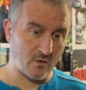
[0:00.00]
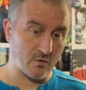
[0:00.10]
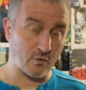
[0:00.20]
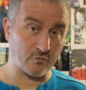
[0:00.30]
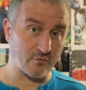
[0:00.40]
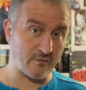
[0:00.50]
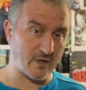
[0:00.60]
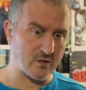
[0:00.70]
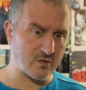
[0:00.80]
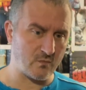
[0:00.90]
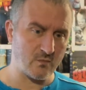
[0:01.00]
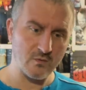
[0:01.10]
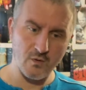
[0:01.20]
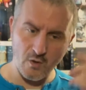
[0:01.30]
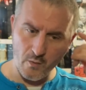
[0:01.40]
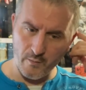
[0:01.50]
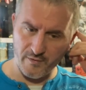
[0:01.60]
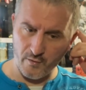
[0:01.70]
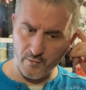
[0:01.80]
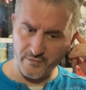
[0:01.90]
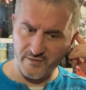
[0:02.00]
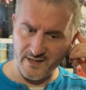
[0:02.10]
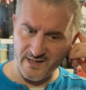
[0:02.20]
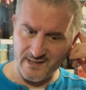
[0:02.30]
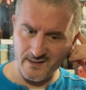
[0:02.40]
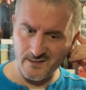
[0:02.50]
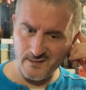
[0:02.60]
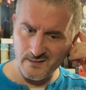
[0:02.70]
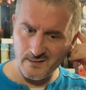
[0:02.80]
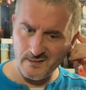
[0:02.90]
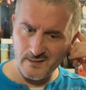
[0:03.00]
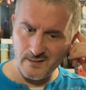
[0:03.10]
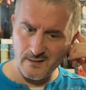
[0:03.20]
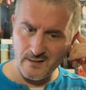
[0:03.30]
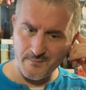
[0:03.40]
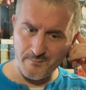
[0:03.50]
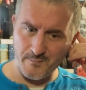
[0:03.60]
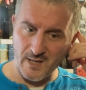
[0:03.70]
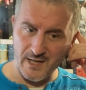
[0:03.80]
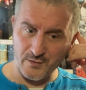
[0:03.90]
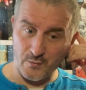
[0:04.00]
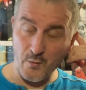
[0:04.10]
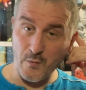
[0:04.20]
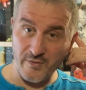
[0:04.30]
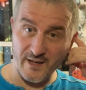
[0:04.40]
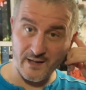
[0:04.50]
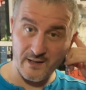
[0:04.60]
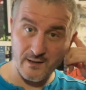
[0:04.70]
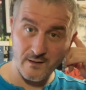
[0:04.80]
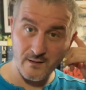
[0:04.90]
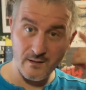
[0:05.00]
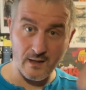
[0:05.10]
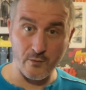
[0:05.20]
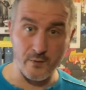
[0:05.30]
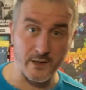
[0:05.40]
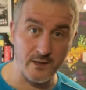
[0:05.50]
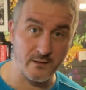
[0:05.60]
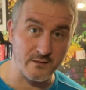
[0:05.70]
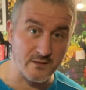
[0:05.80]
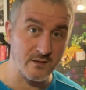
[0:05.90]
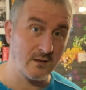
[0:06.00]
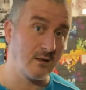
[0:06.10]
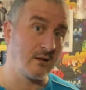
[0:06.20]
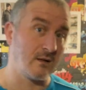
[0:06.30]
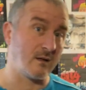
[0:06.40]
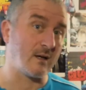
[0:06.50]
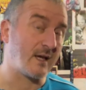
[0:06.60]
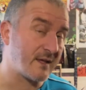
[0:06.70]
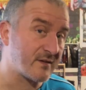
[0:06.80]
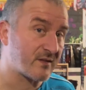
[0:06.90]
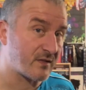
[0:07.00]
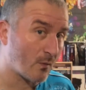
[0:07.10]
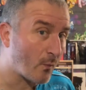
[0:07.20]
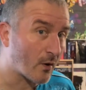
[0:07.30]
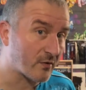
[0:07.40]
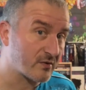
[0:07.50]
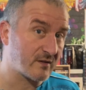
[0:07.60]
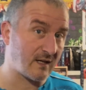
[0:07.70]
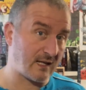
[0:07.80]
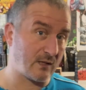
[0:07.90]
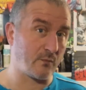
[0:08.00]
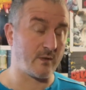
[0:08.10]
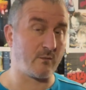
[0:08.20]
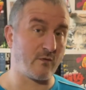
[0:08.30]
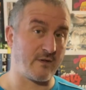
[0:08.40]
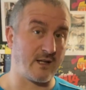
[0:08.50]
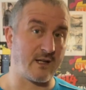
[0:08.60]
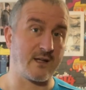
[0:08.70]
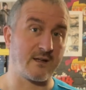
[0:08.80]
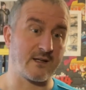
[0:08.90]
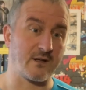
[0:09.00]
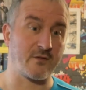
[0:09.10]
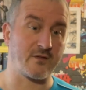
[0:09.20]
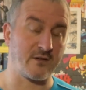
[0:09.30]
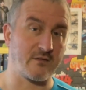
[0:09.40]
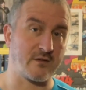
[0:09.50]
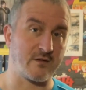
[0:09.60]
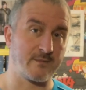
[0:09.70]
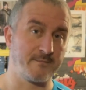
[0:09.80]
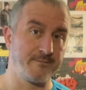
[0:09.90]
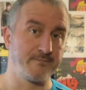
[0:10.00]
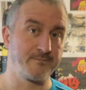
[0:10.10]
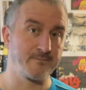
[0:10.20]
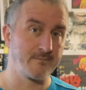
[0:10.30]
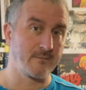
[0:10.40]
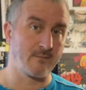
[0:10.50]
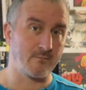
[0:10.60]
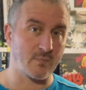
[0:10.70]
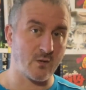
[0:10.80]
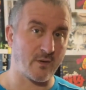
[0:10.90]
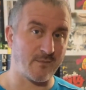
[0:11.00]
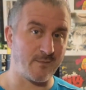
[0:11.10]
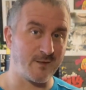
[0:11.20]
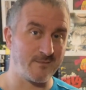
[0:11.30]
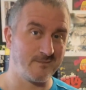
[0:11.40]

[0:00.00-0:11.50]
controversial or with a hot take. I do think Halloween Kills is the worst Halloween movie in the entire series. Bear with me.